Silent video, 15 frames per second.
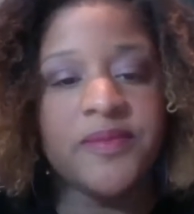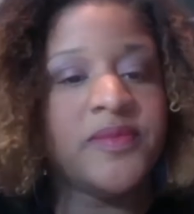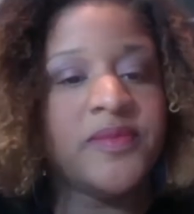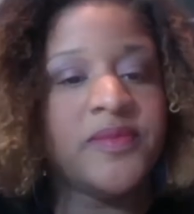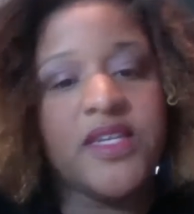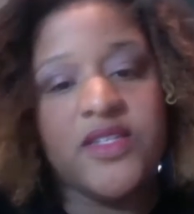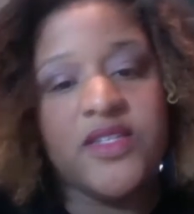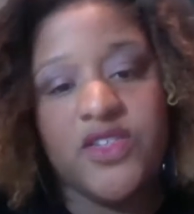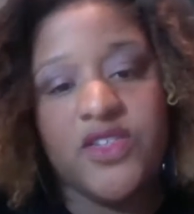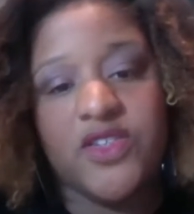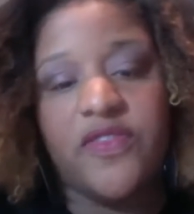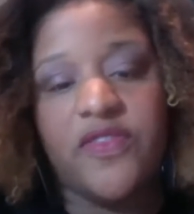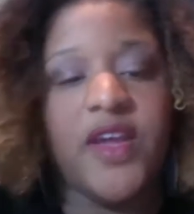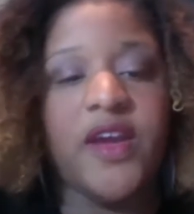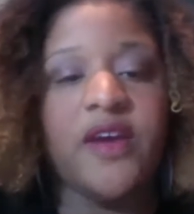and start
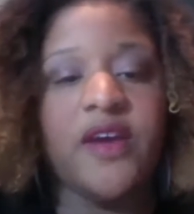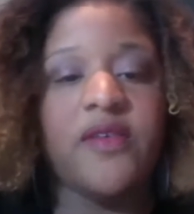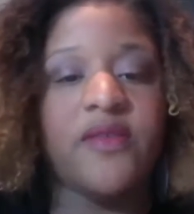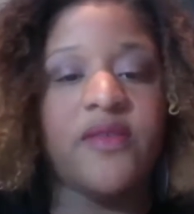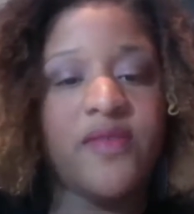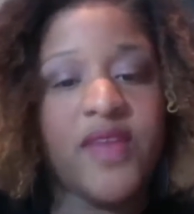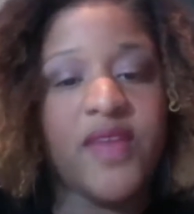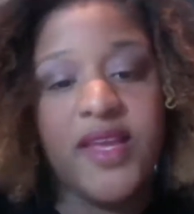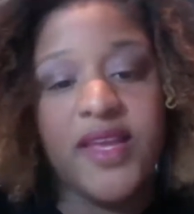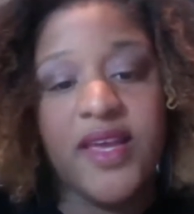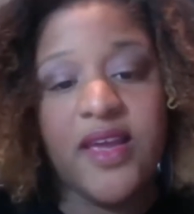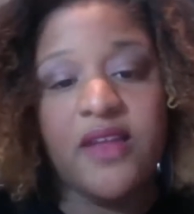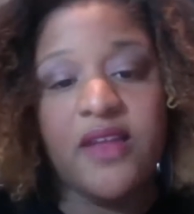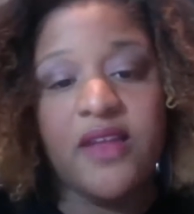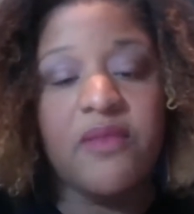there. And
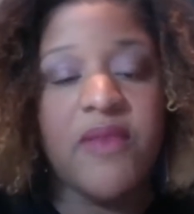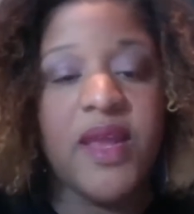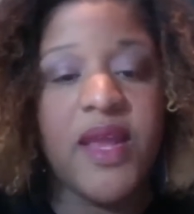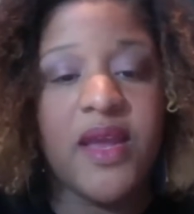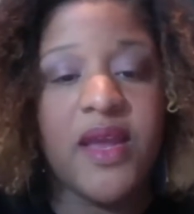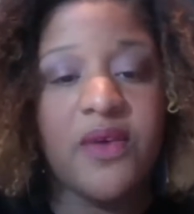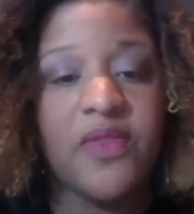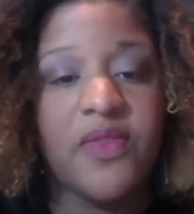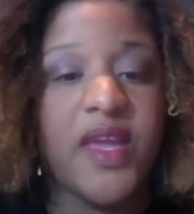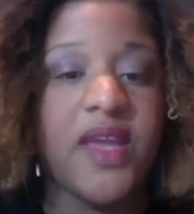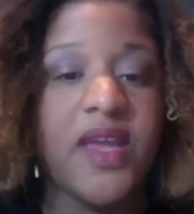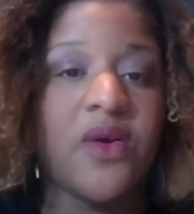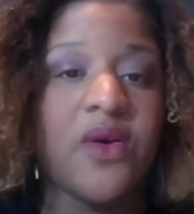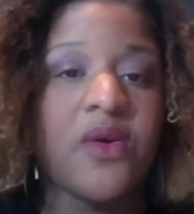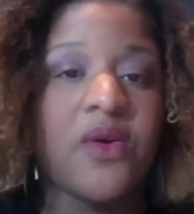again, you may not know the end
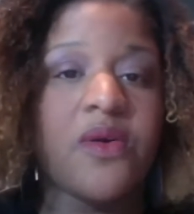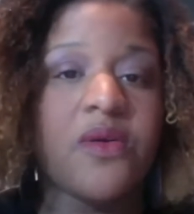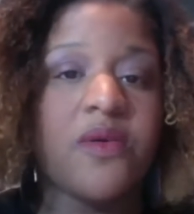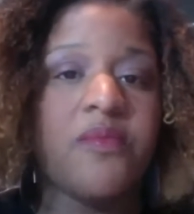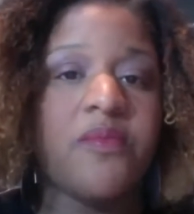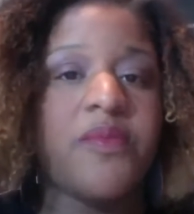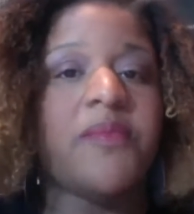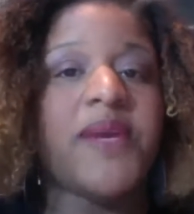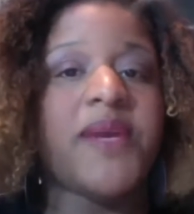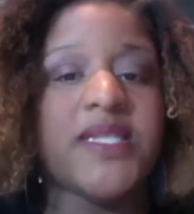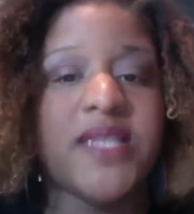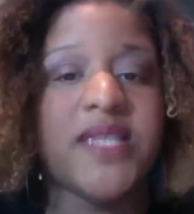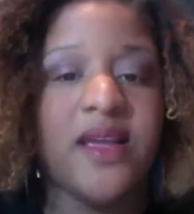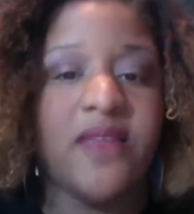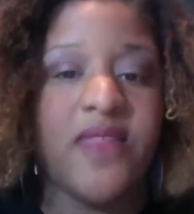goal, but by
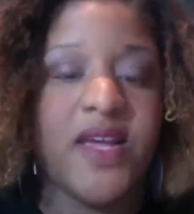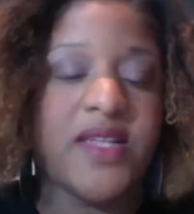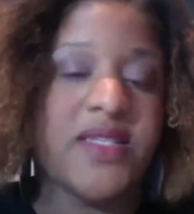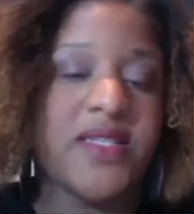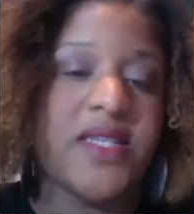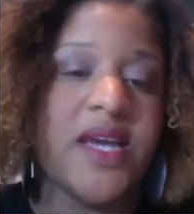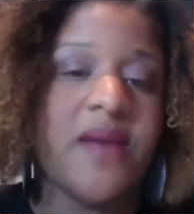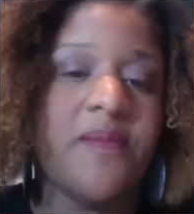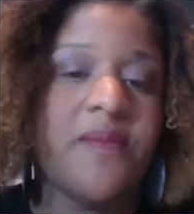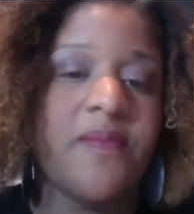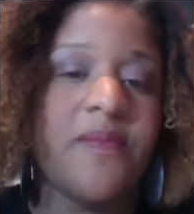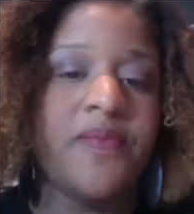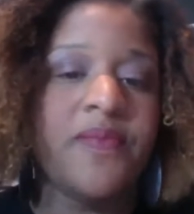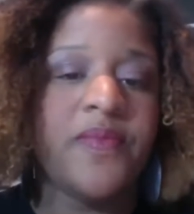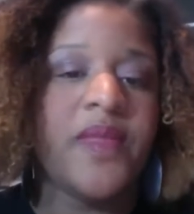taking that step
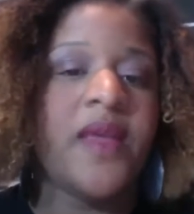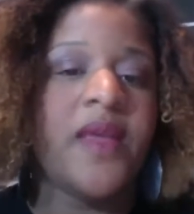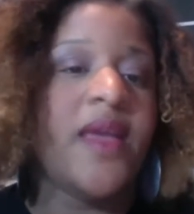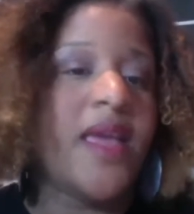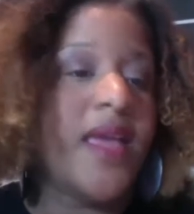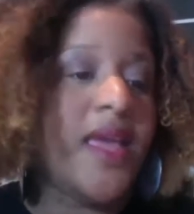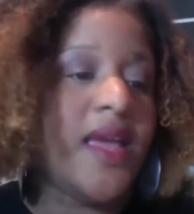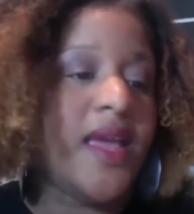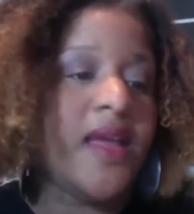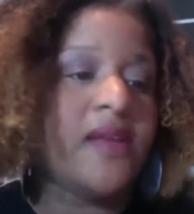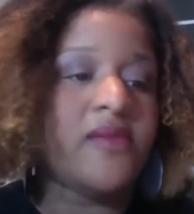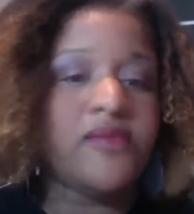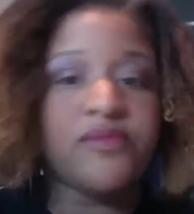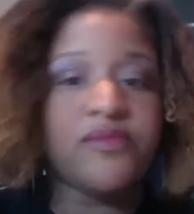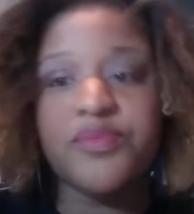
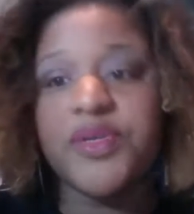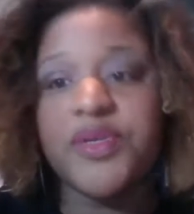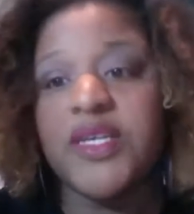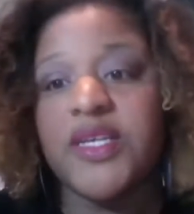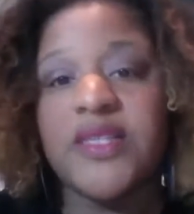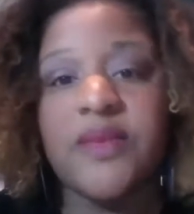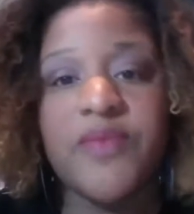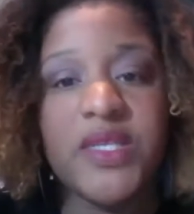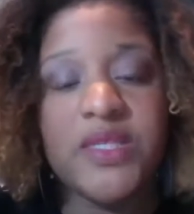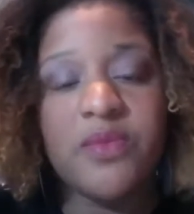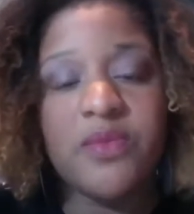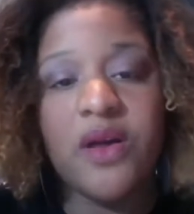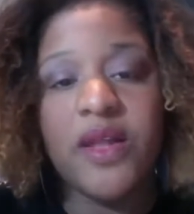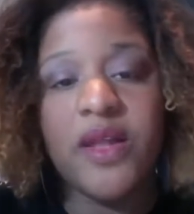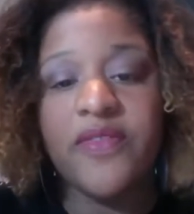and putting something
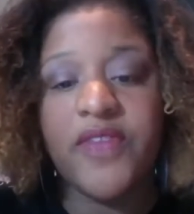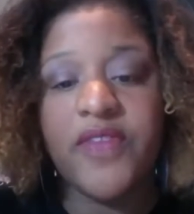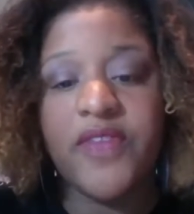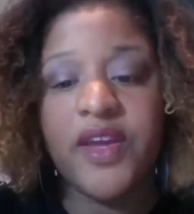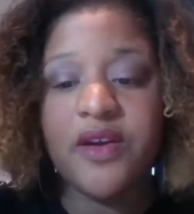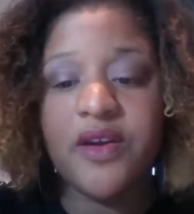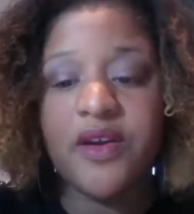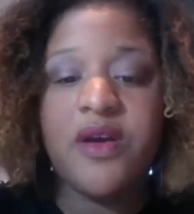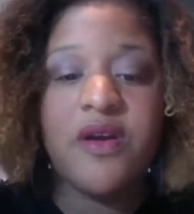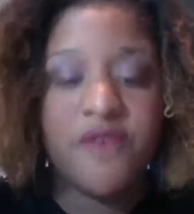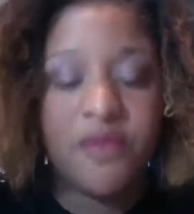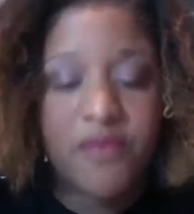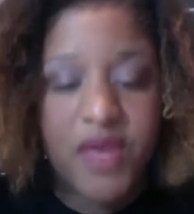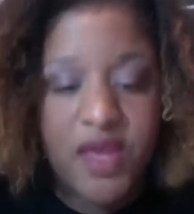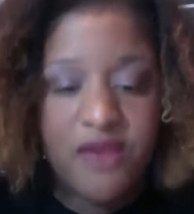small out there. For
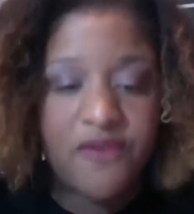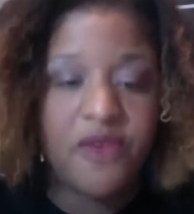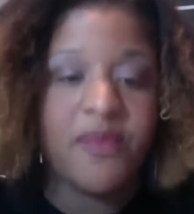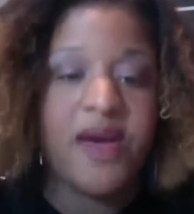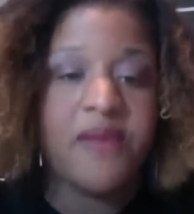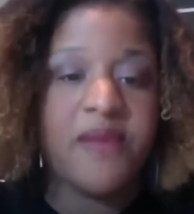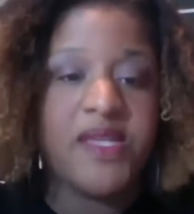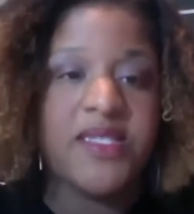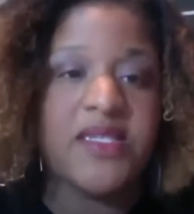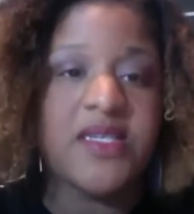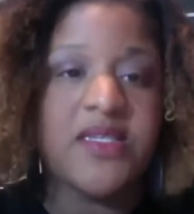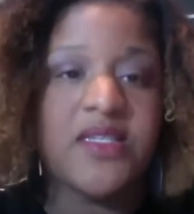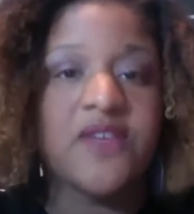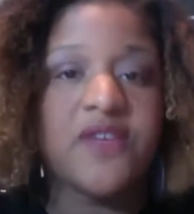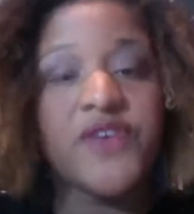me, for my business,
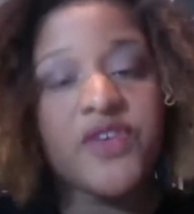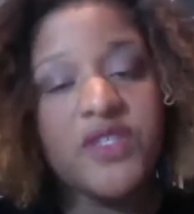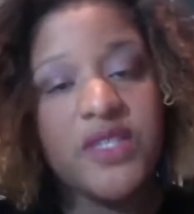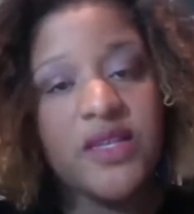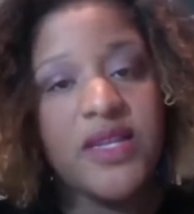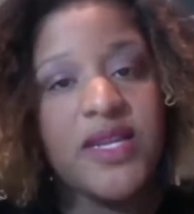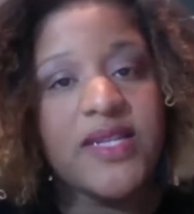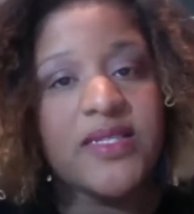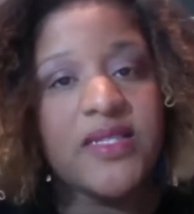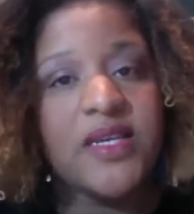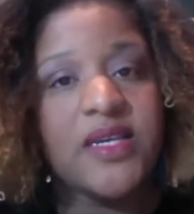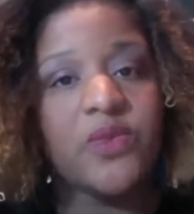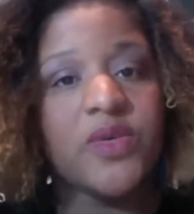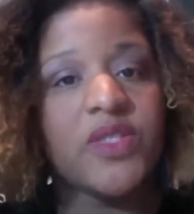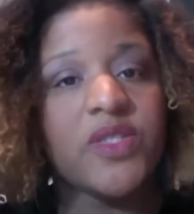the first thing that I did
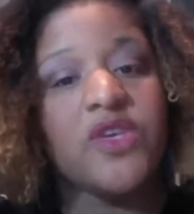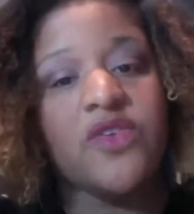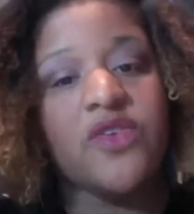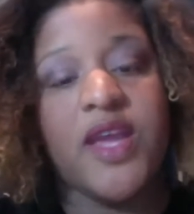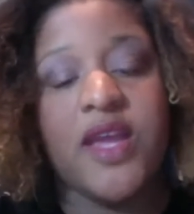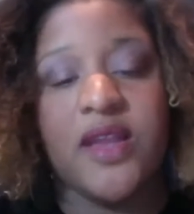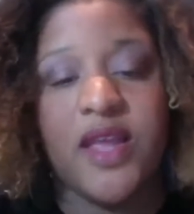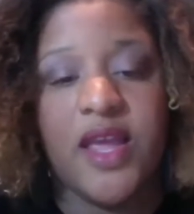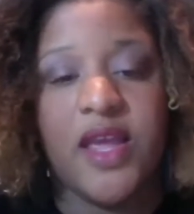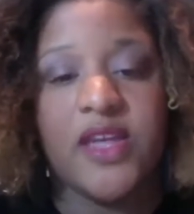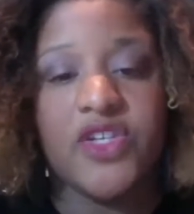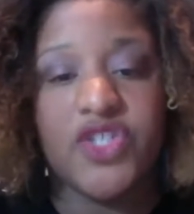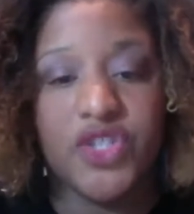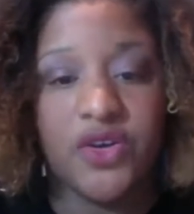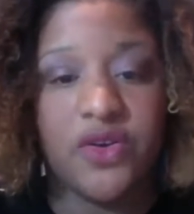was create a
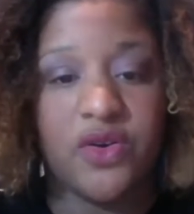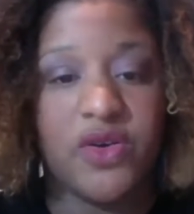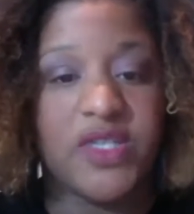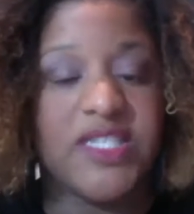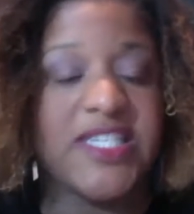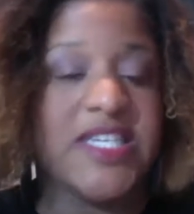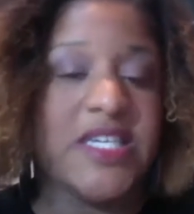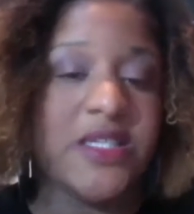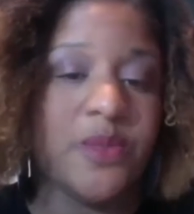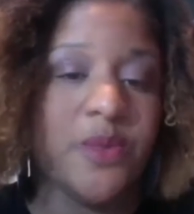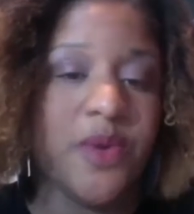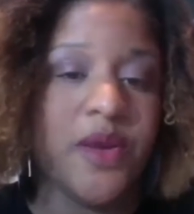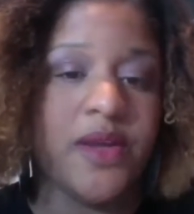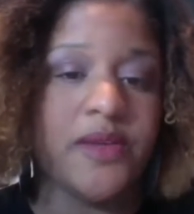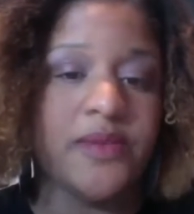shirt on Teespring.